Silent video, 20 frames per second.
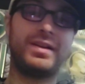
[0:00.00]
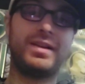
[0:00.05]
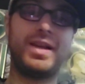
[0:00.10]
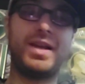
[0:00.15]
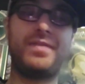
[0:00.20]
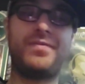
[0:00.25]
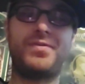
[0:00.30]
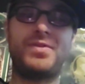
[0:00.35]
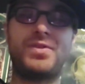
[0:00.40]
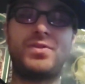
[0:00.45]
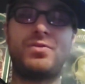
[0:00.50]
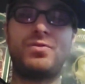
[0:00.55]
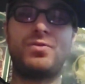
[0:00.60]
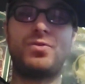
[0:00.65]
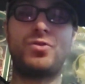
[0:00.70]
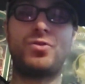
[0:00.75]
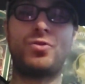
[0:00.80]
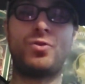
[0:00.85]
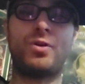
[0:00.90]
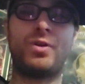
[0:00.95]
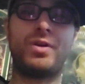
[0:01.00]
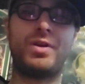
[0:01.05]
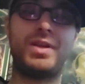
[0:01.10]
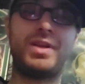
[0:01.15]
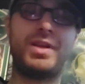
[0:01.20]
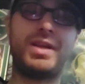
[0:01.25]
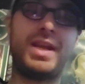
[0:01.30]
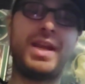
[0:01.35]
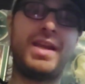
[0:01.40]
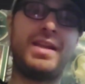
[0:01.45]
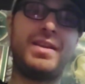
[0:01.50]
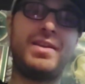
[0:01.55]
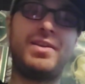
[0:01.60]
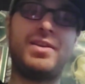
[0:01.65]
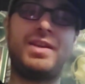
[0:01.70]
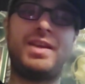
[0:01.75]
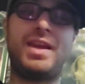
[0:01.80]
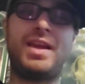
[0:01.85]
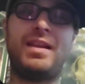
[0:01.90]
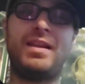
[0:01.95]
life is too short. You
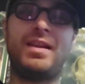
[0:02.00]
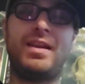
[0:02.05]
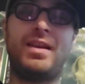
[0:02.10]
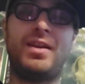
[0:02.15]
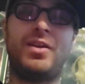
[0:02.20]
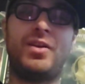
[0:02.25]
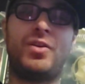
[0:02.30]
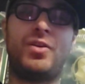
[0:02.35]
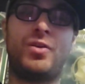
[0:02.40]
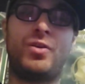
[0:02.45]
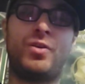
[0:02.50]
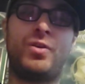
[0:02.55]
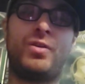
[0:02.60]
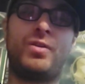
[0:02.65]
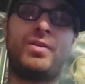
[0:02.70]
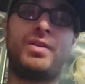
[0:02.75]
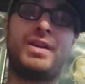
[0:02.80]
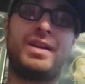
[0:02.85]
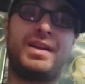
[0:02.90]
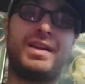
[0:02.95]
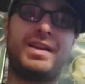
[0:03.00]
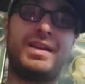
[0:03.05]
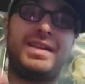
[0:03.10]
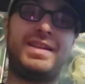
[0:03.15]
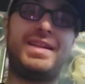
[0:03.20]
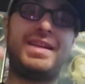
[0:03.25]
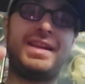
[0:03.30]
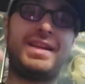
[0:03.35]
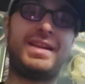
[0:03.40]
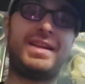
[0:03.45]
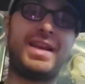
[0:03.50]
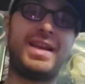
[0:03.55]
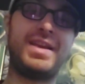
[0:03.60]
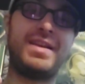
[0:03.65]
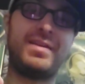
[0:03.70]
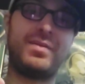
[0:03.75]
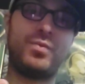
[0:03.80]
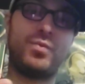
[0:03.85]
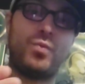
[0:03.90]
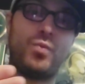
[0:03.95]
can't let a girl
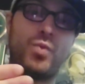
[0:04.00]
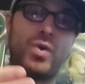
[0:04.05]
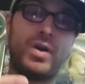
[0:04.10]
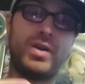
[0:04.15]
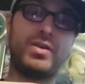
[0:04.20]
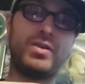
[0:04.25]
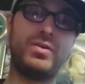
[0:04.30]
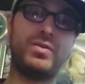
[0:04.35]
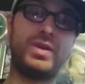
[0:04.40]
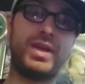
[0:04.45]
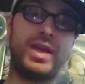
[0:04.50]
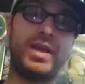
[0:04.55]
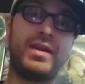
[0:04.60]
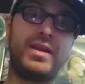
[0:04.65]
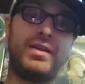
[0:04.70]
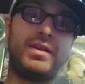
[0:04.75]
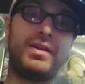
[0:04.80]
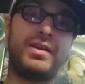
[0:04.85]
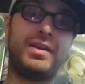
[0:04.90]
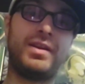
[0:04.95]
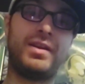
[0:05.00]
dictate what you can and